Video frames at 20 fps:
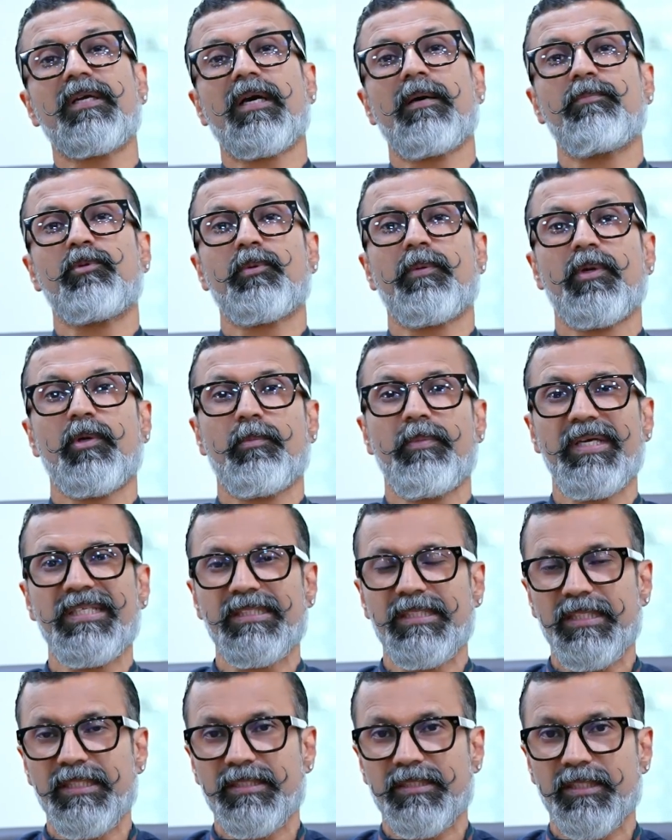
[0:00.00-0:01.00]
come to an
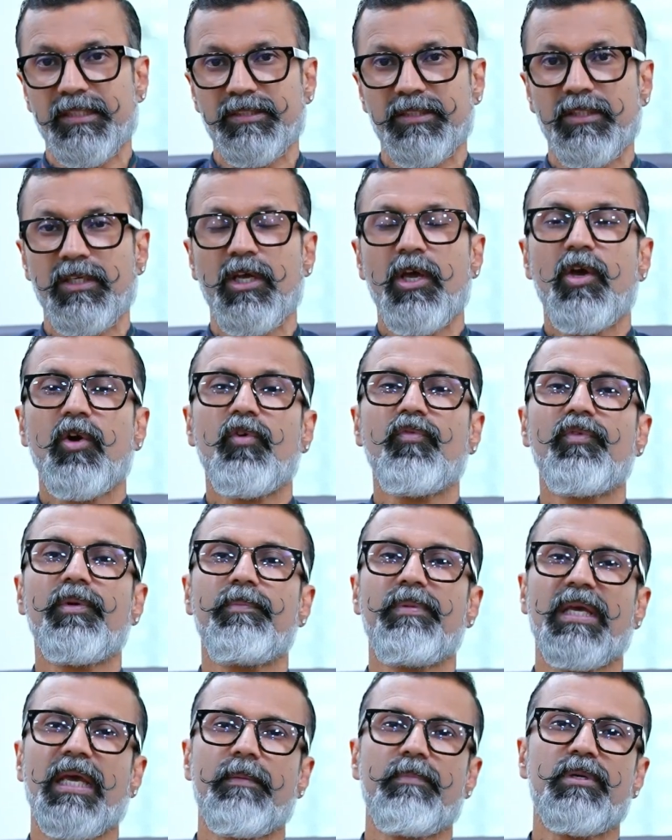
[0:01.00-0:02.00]
obesity surgeon who would
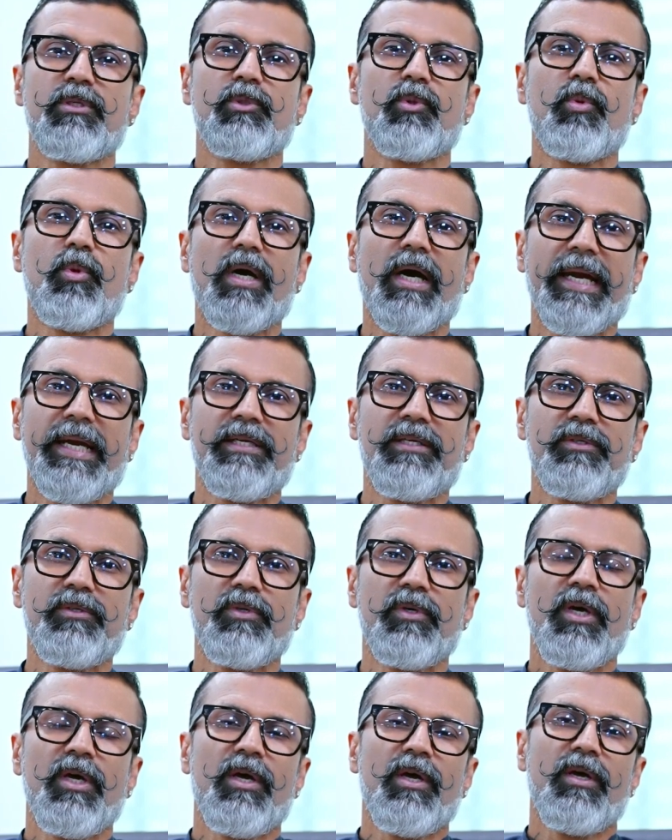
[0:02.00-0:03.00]
be able to guide you